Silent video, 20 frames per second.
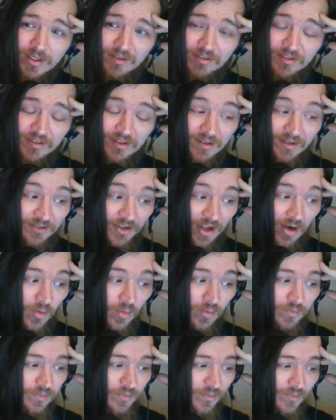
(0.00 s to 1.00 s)
there's
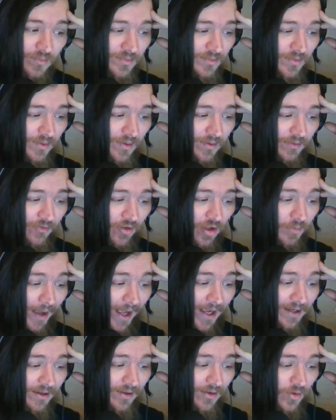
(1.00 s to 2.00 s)
no
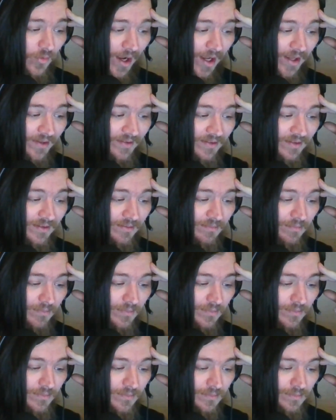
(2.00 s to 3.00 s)
fullback who has
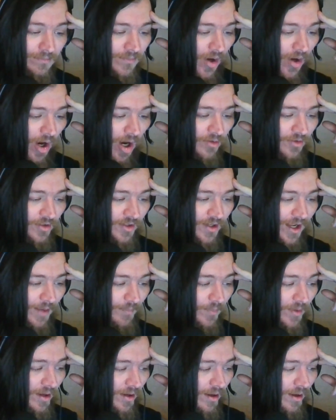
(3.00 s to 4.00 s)
more than
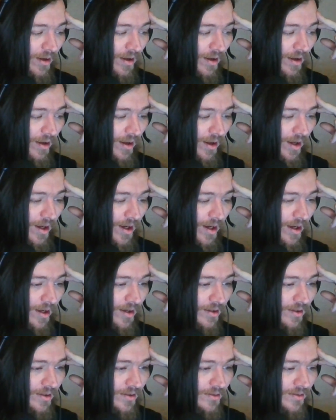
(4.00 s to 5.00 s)
him.
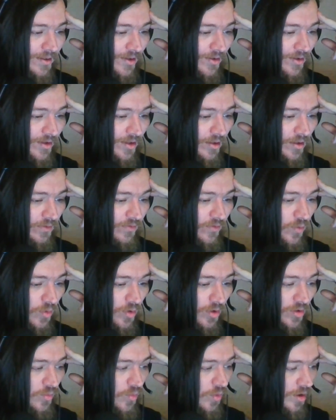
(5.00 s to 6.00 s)
And then the other
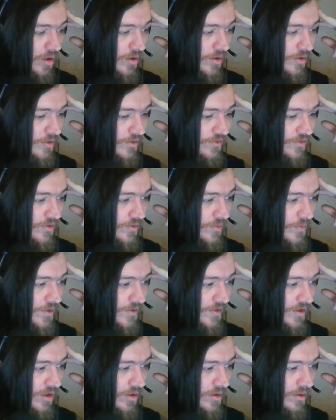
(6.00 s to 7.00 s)
one was,
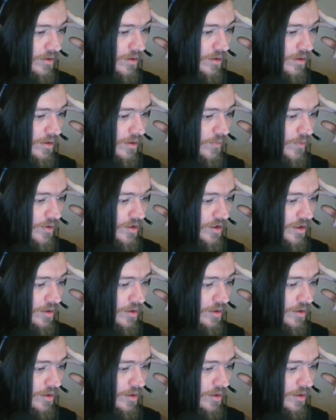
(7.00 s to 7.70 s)
where's it gone? I